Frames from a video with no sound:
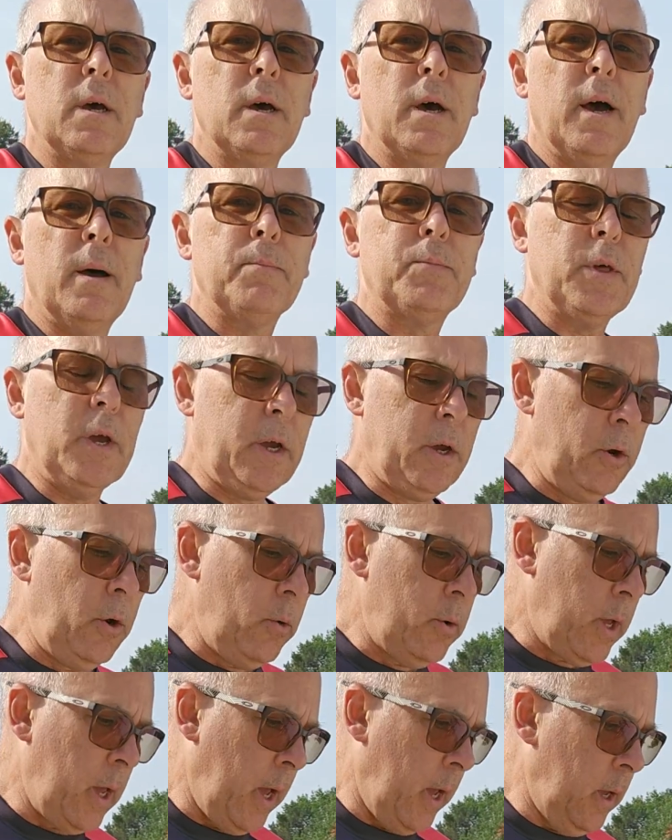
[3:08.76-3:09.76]
I'm thinking,
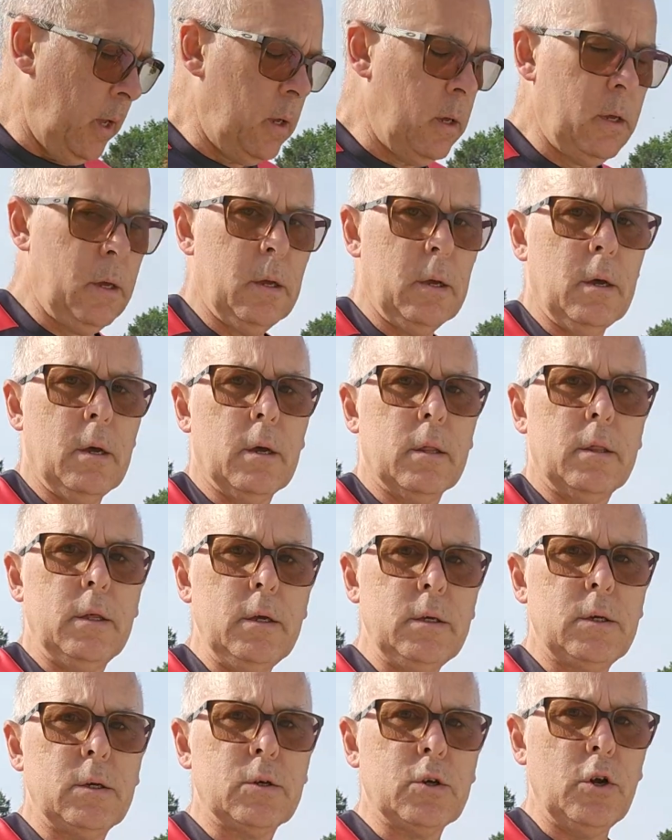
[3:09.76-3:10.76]
okay,
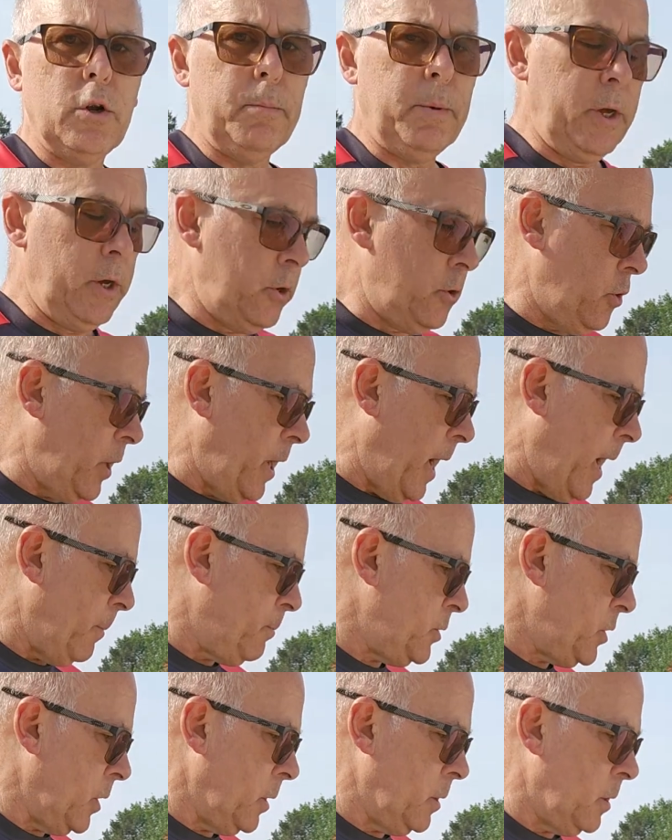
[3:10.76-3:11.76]
this is going to be a good
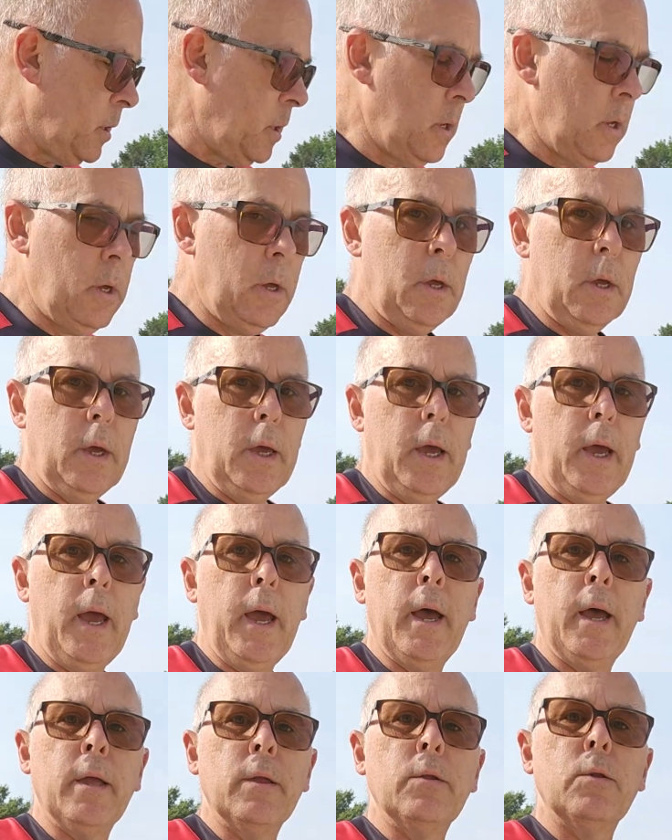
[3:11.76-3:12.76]
option.
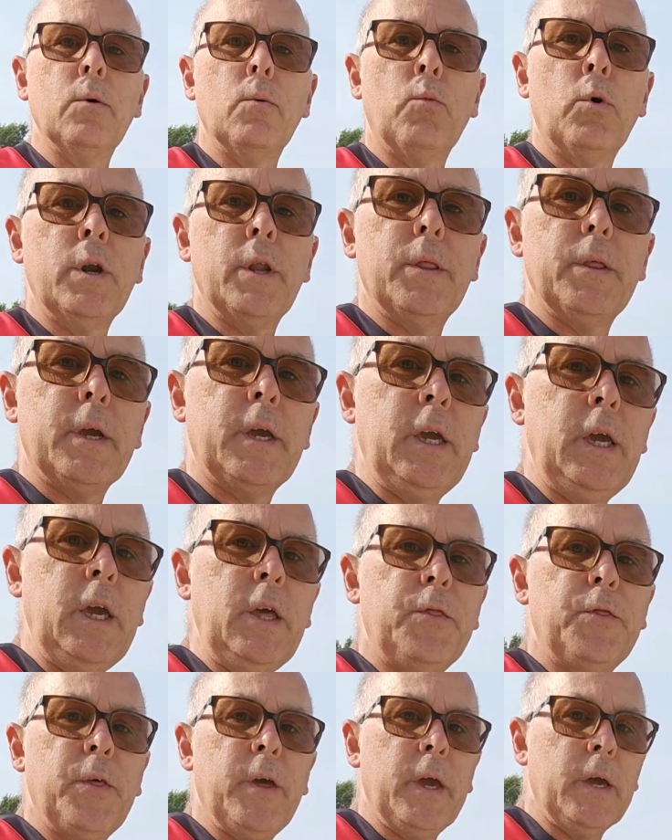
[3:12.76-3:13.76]
And one of the key
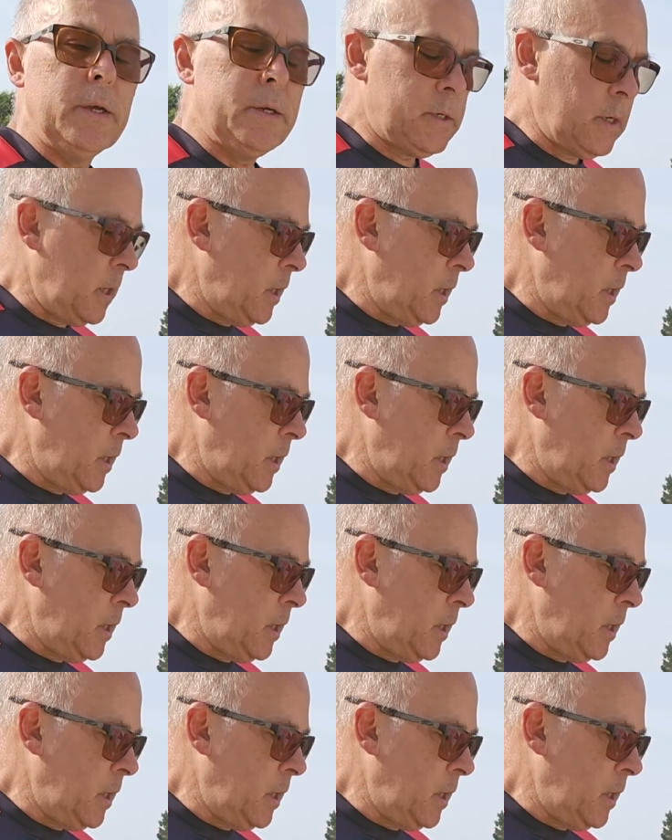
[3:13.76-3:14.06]
things in